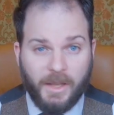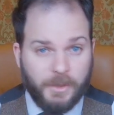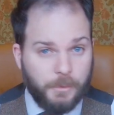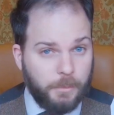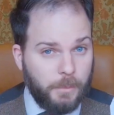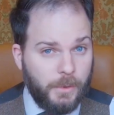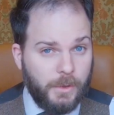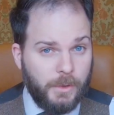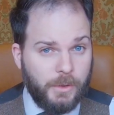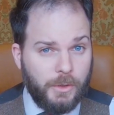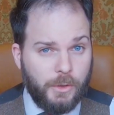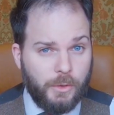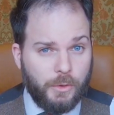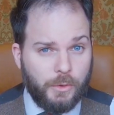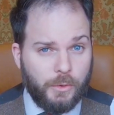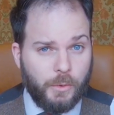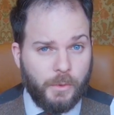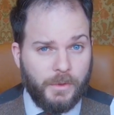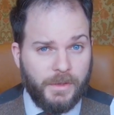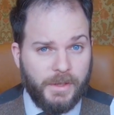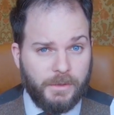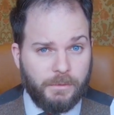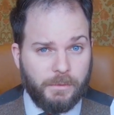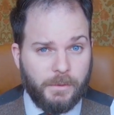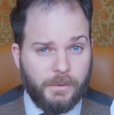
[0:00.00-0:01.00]
per usual,
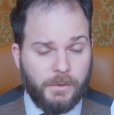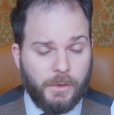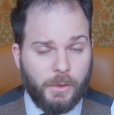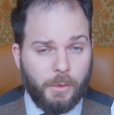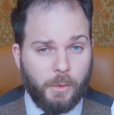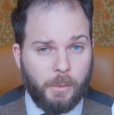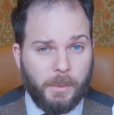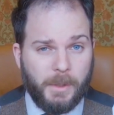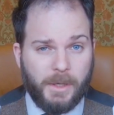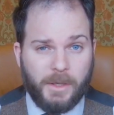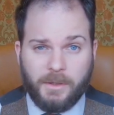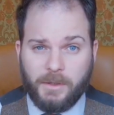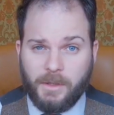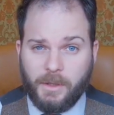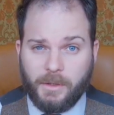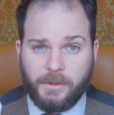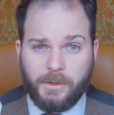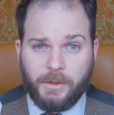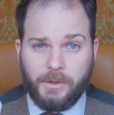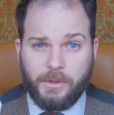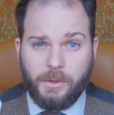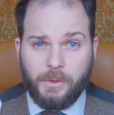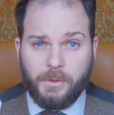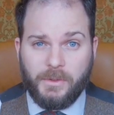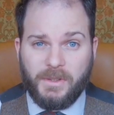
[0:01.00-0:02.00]
this review will be
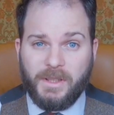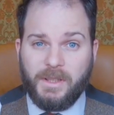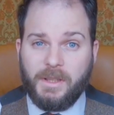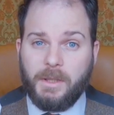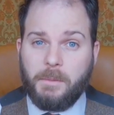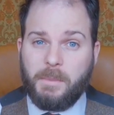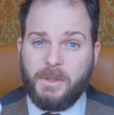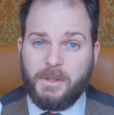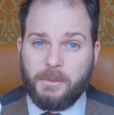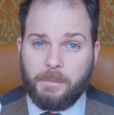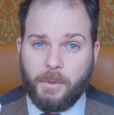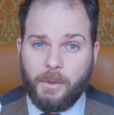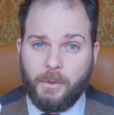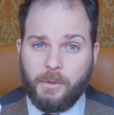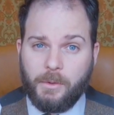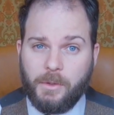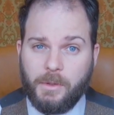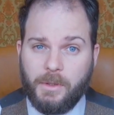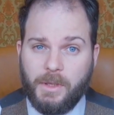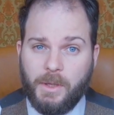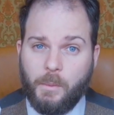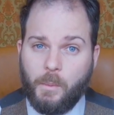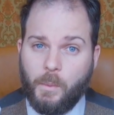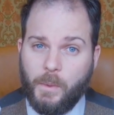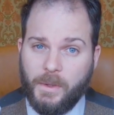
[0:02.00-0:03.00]
conducted using the Bespoke
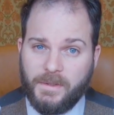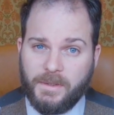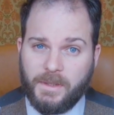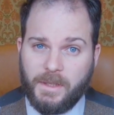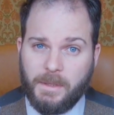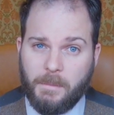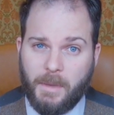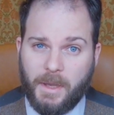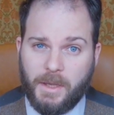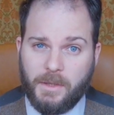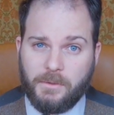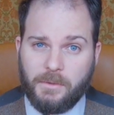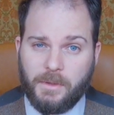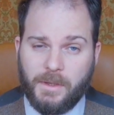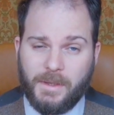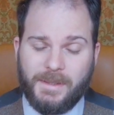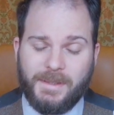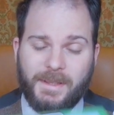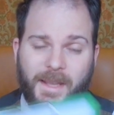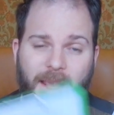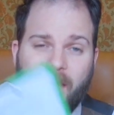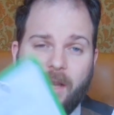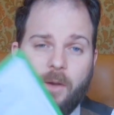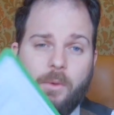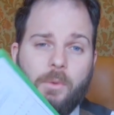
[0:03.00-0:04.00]
Unit Whisky
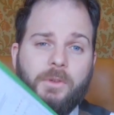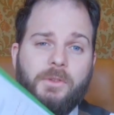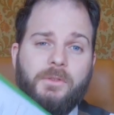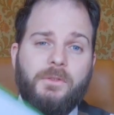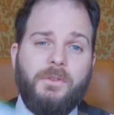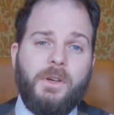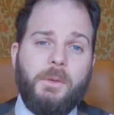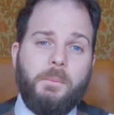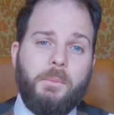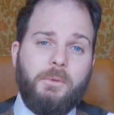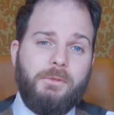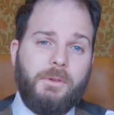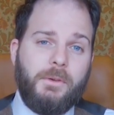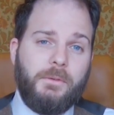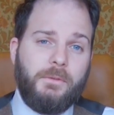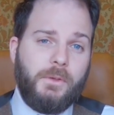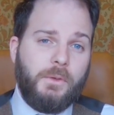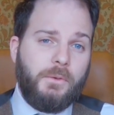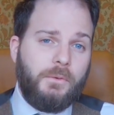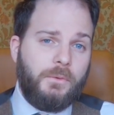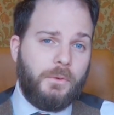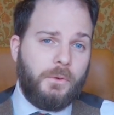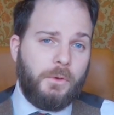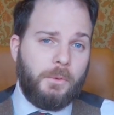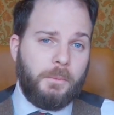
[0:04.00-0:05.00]
Matrix, a quantifiable
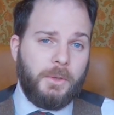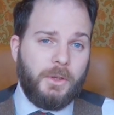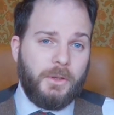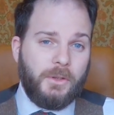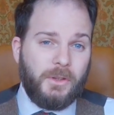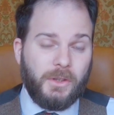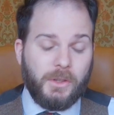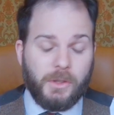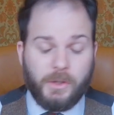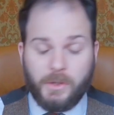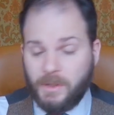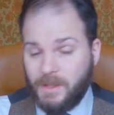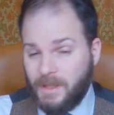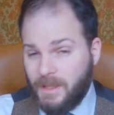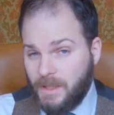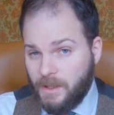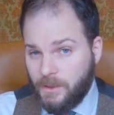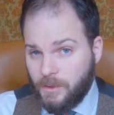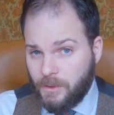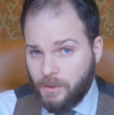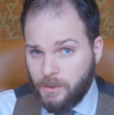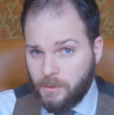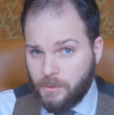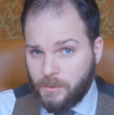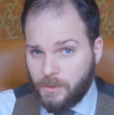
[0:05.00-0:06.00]
review formula that you can
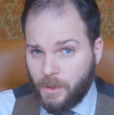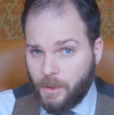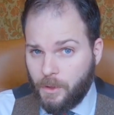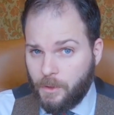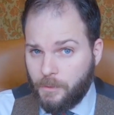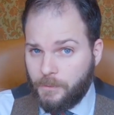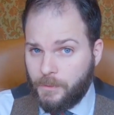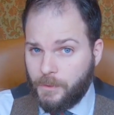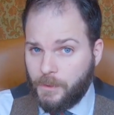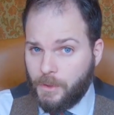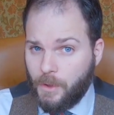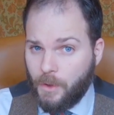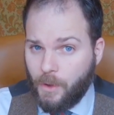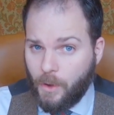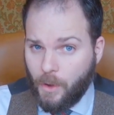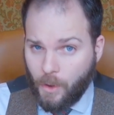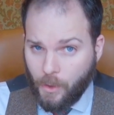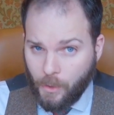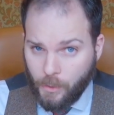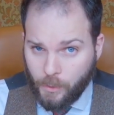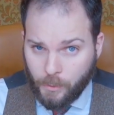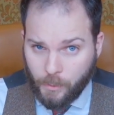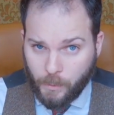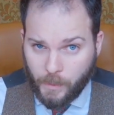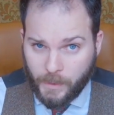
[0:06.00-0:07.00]
either use at home for your
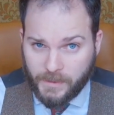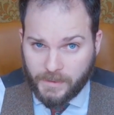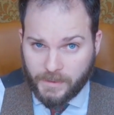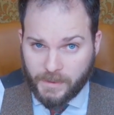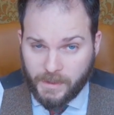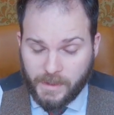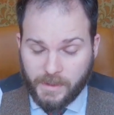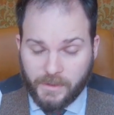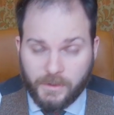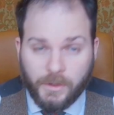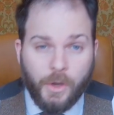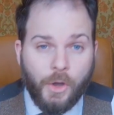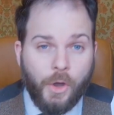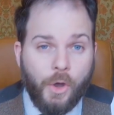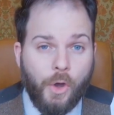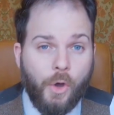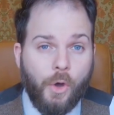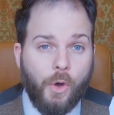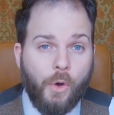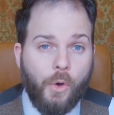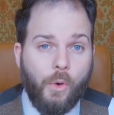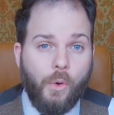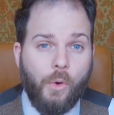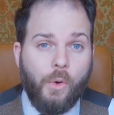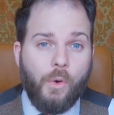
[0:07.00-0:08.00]
own whiskies
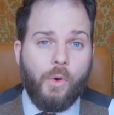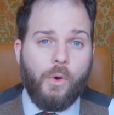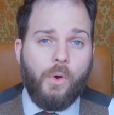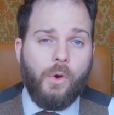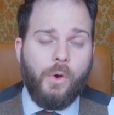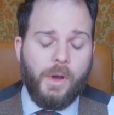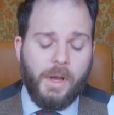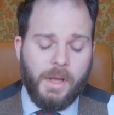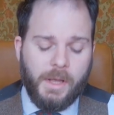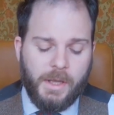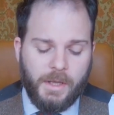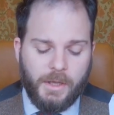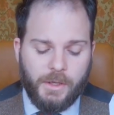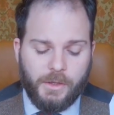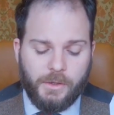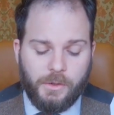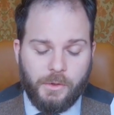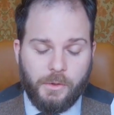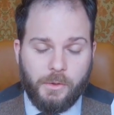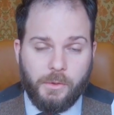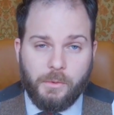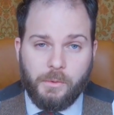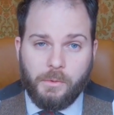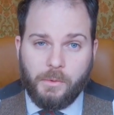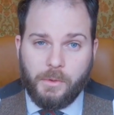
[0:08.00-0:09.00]
or
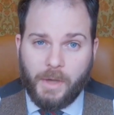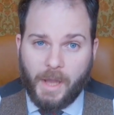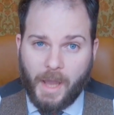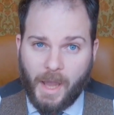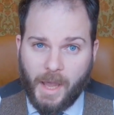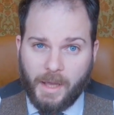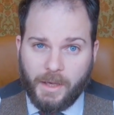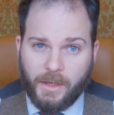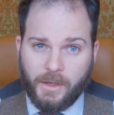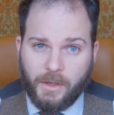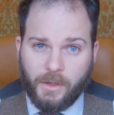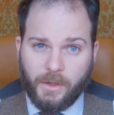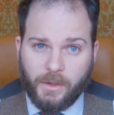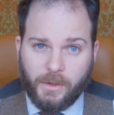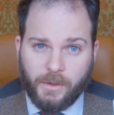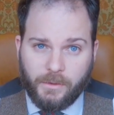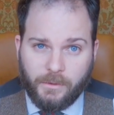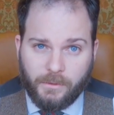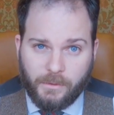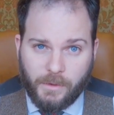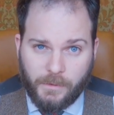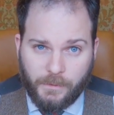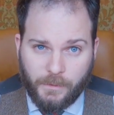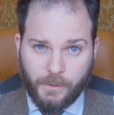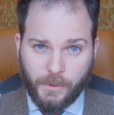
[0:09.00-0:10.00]
you can
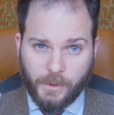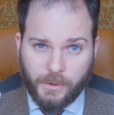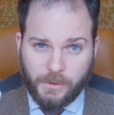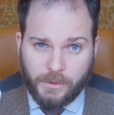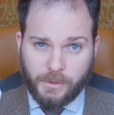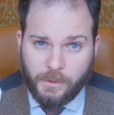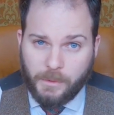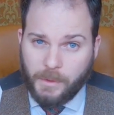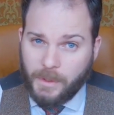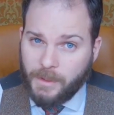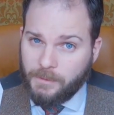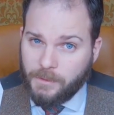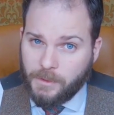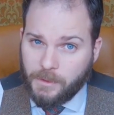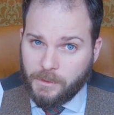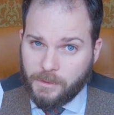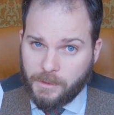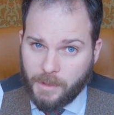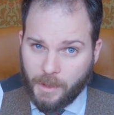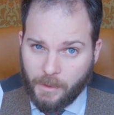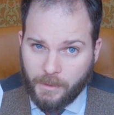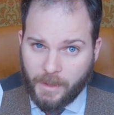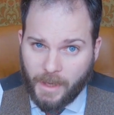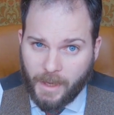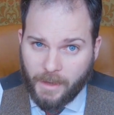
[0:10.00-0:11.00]
refer to if you
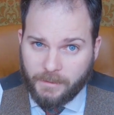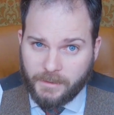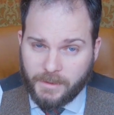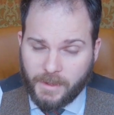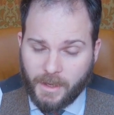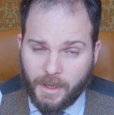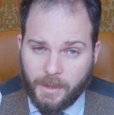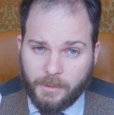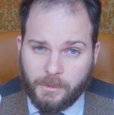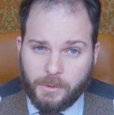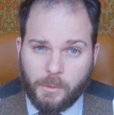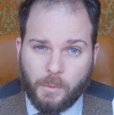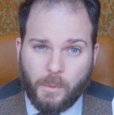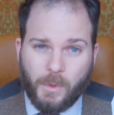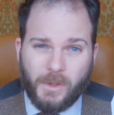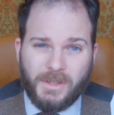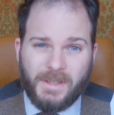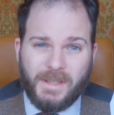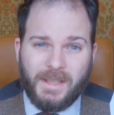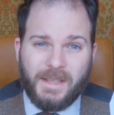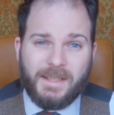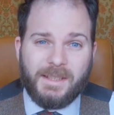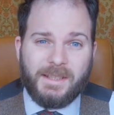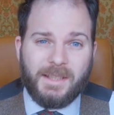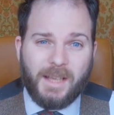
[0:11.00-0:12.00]
don't have time to watch
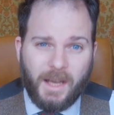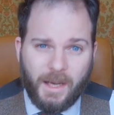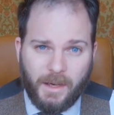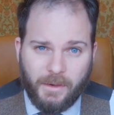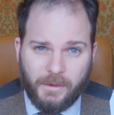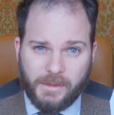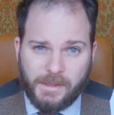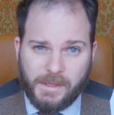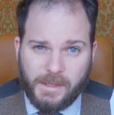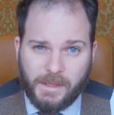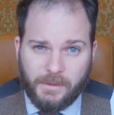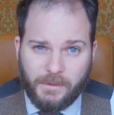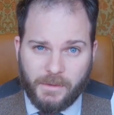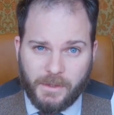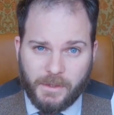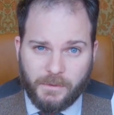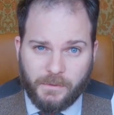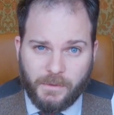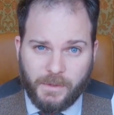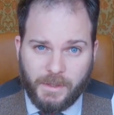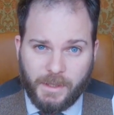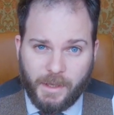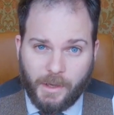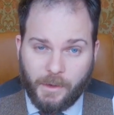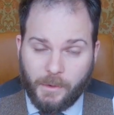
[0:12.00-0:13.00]
the entirety of this
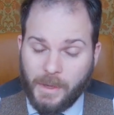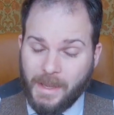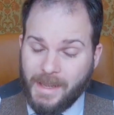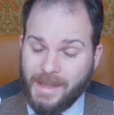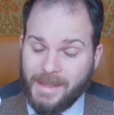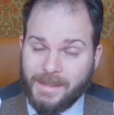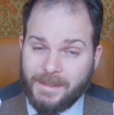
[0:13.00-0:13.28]
video.